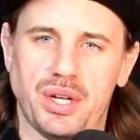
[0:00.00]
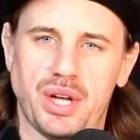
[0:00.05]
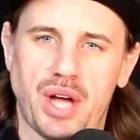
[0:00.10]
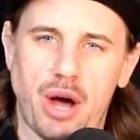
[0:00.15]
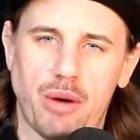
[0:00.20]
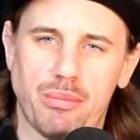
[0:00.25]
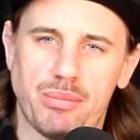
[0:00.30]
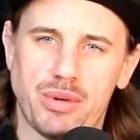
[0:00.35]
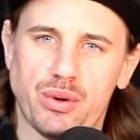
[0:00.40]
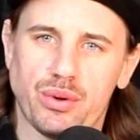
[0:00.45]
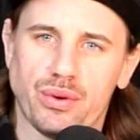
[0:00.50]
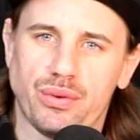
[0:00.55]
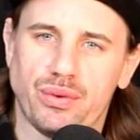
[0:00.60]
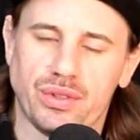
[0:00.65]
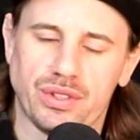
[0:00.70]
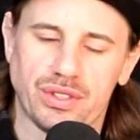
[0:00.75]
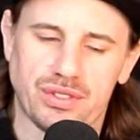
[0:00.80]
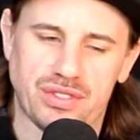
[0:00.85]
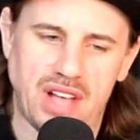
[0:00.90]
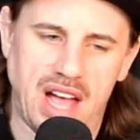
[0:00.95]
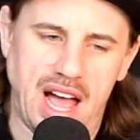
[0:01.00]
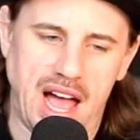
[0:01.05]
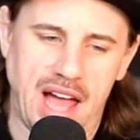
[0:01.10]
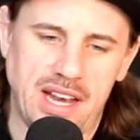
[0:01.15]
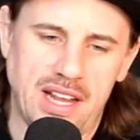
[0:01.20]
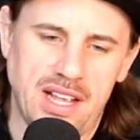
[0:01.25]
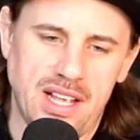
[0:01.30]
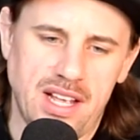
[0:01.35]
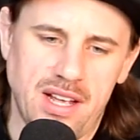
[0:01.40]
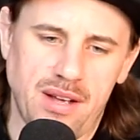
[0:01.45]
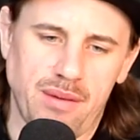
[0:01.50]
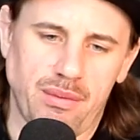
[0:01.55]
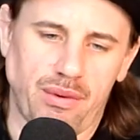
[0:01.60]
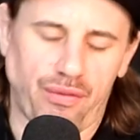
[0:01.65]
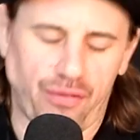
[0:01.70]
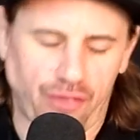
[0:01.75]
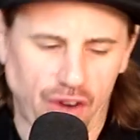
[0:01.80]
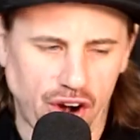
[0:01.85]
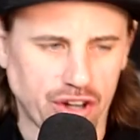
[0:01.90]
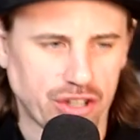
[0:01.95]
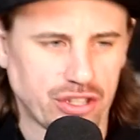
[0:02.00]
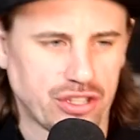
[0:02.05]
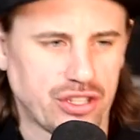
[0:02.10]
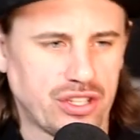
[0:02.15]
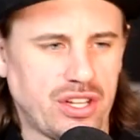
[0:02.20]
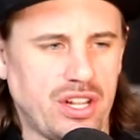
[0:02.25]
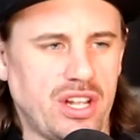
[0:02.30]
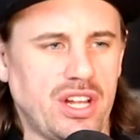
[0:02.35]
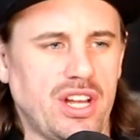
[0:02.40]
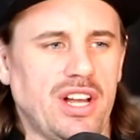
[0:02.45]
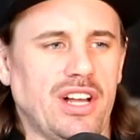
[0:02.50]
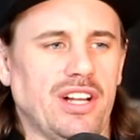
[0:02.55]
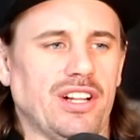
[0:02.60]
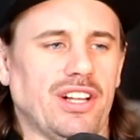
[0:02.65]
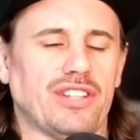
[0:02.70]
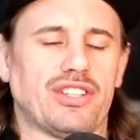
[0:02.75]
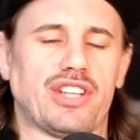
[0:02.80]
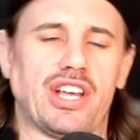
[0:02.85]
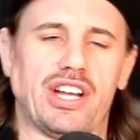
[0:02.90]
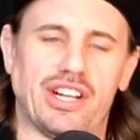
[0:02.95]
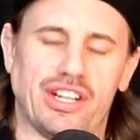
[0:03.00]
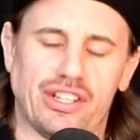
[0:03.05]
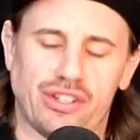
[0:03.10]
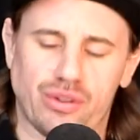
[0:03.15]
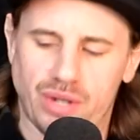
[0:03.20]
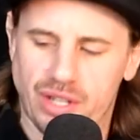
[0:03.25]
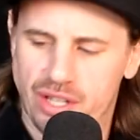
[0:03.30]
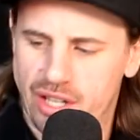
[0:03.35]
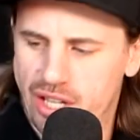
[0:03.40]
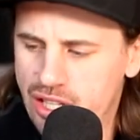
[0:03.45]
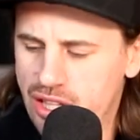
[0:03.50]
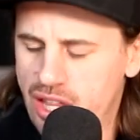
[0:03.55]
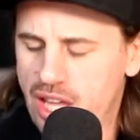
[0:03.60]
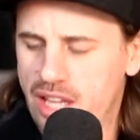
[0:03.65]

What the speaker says: How beautiful is that? But first, let's get into it.